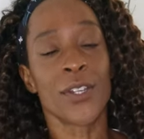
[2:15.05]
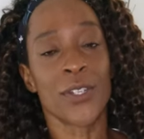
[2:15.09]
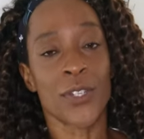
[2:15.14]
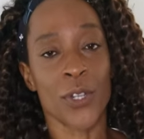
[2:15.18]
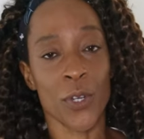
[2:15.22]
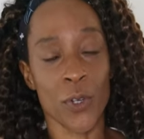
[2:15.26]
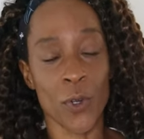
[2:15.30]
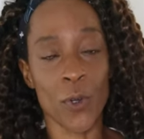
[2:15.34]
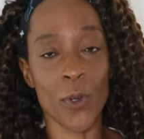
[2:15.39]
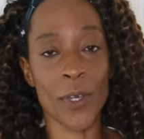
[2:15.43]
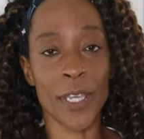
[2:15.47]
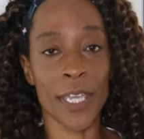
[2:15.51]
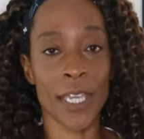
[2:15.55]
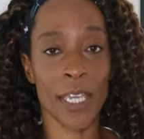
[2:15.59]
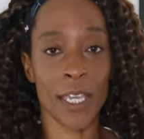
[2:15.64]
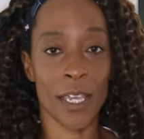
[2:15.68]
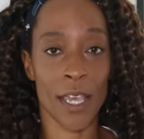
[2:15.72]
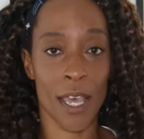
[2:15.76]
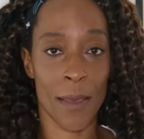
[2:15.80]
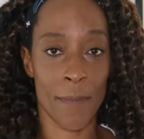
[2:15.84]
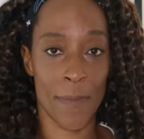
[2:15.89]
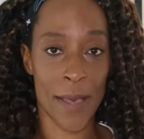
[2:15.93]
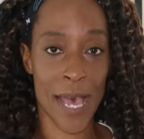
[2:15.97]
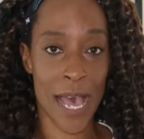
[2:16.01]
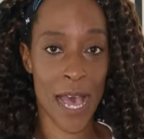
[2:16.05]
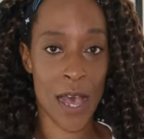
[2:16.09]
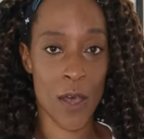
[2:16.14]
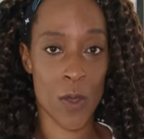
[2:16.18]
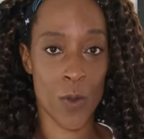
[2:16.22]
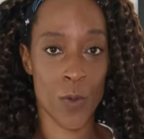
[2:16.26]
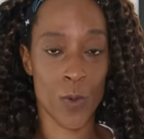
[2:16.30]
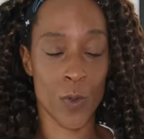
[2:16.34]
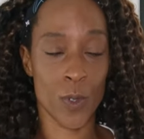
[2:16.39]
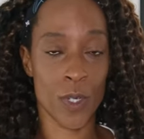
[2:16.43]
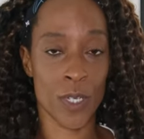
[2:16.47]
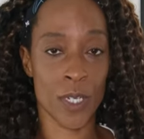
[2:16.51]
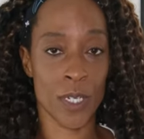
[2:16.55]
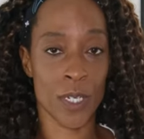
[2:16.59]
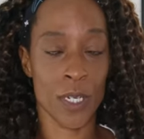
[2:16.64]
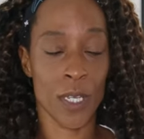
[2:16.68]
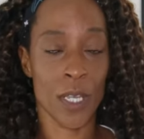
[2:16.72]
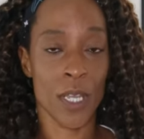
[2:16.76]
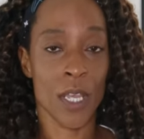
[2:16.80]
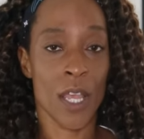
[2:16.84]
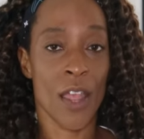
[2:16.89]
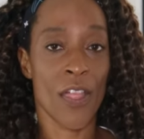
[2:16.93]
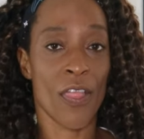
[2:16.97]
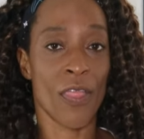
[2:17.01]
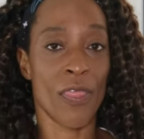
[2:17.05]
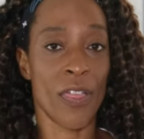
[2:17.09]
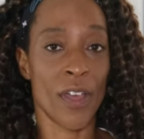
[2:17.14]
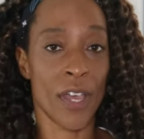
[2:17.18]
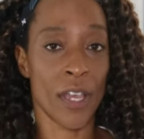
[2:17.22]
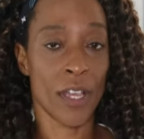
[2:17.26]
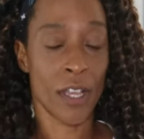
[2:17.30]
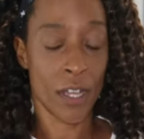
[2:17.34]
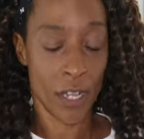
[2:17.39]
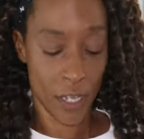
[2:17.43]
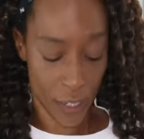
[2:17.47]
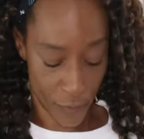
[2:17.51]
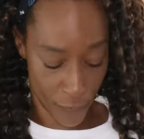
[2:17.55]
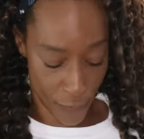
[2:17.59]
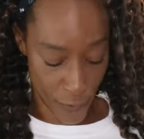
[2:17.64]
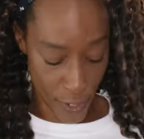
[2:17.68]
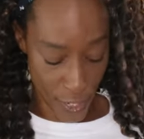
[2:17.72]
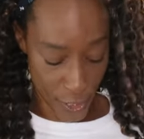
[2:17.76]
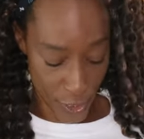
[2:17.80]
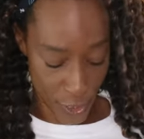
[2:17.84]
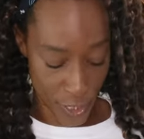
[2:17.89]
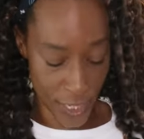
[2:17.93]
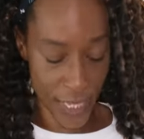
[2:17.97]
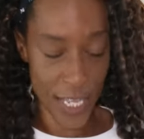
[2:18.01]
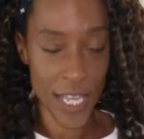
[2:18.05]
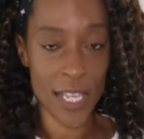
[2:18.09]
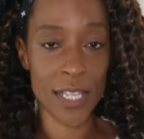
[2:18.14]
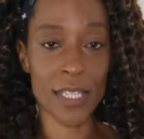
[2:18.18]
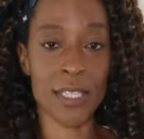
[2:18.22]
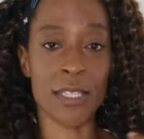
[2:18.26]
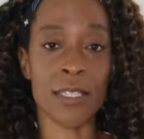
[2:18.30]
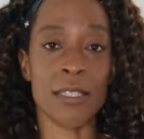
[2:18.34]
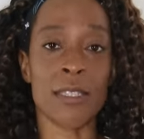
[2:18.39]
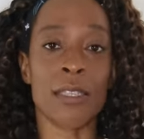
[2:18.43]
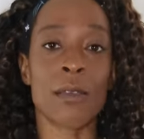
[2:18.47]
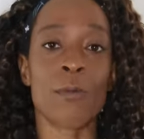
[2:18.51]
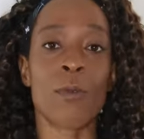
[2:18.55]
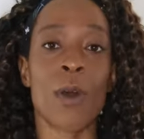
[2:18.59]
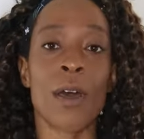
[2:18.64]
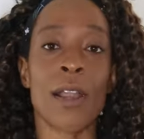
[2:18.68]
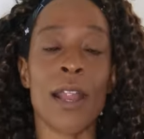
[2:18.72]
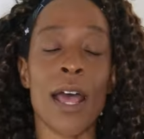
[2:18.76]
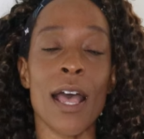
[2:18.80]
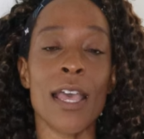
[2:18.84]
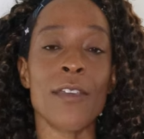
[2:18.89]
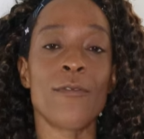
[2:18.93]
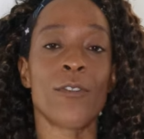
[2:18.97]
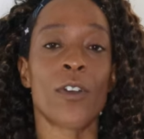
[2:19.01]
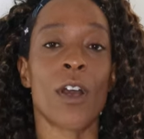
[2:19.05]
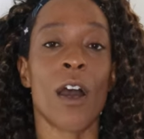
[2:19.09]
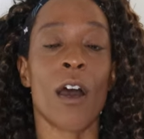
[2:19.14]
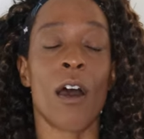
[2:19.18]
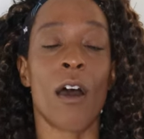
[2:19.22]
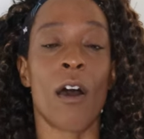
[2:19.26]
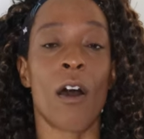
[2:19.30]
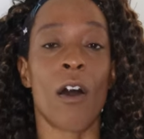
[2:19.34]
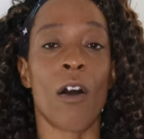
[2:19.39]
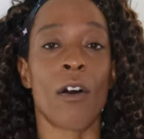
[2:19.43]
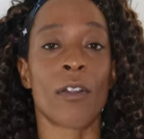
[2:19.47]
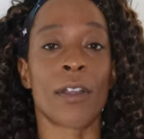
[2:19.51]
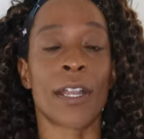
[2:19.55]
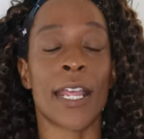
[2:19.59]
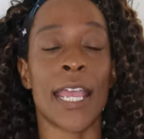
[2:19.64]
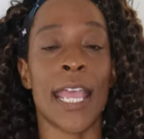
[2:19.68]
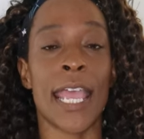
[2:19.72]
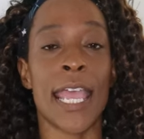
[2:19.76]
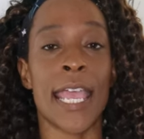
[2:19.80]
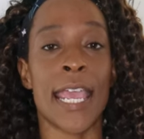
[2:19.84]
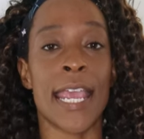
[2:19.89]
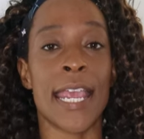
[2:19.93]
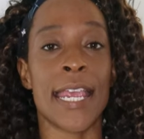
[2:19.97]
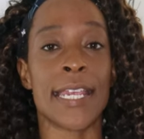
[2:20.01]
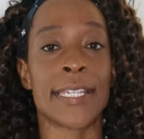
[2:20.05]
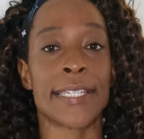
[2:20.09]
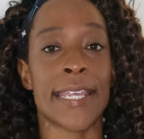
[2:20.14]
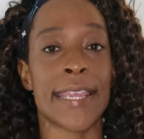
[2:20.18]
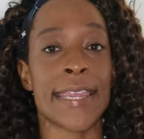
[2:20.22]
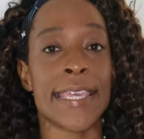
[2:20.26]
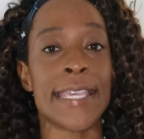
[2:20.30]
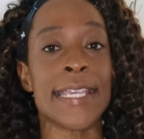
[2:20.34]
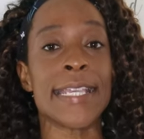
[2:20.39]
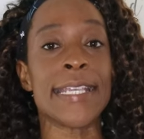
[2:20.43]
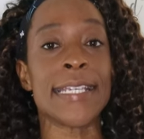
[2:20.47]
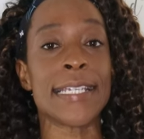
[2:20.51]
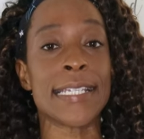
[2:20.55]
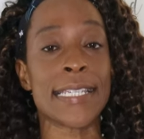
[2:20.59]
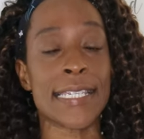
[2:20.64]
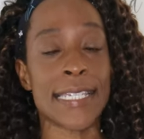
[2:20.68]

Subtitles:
talking about the coverage. So the one I've got on is the